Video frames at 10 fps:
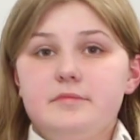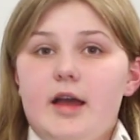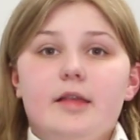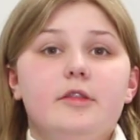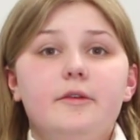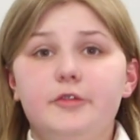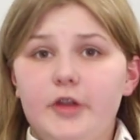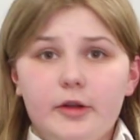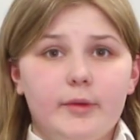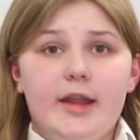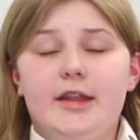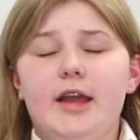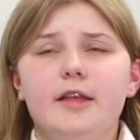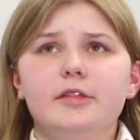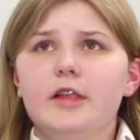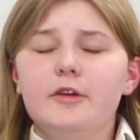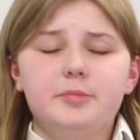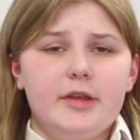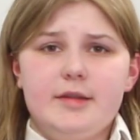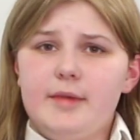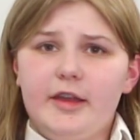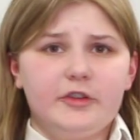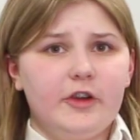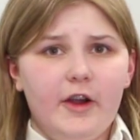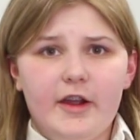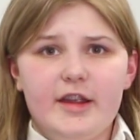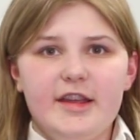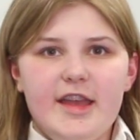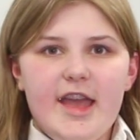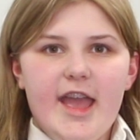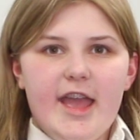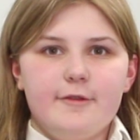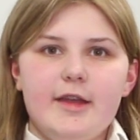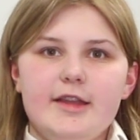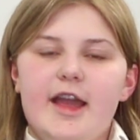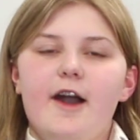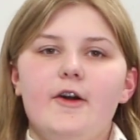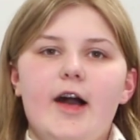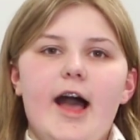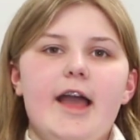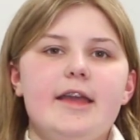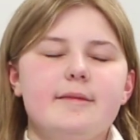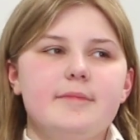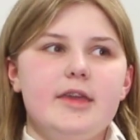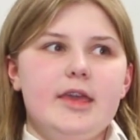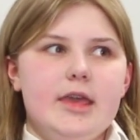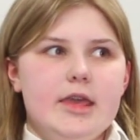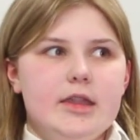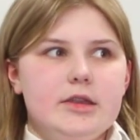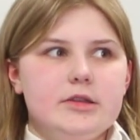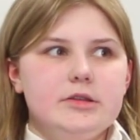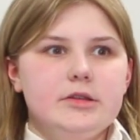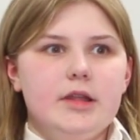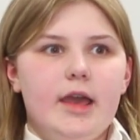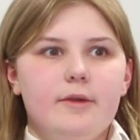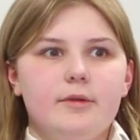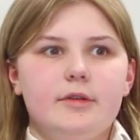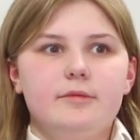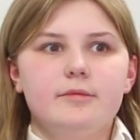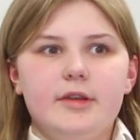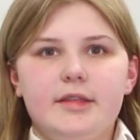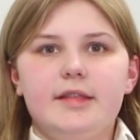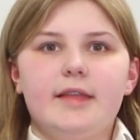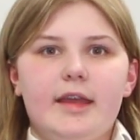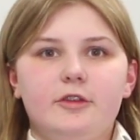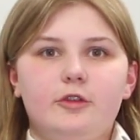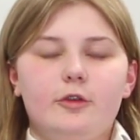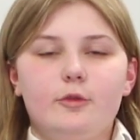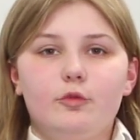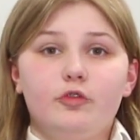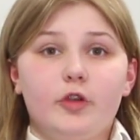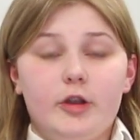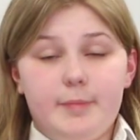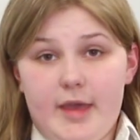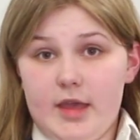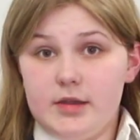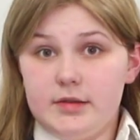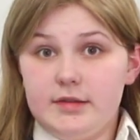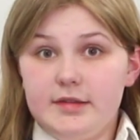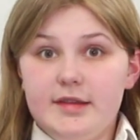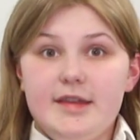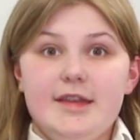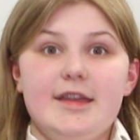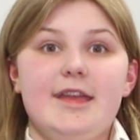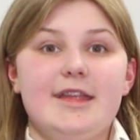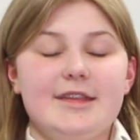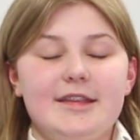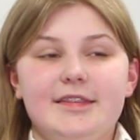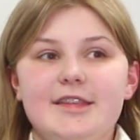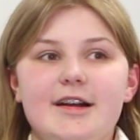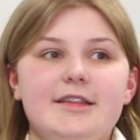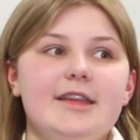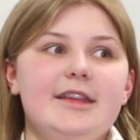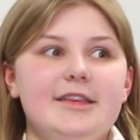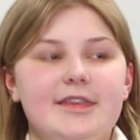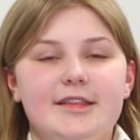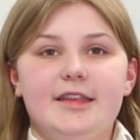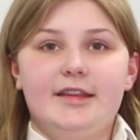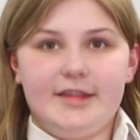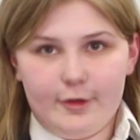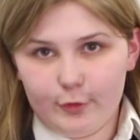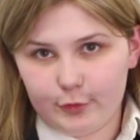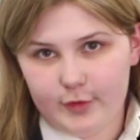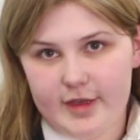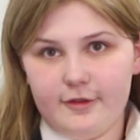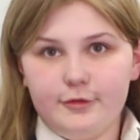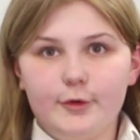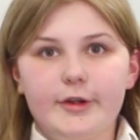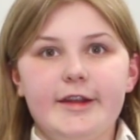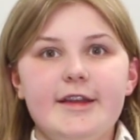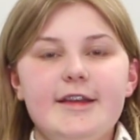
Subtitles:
love songwriting. I love playing my guitar, and right now I would really like to start a band, and it's not anything like Taylor Swift or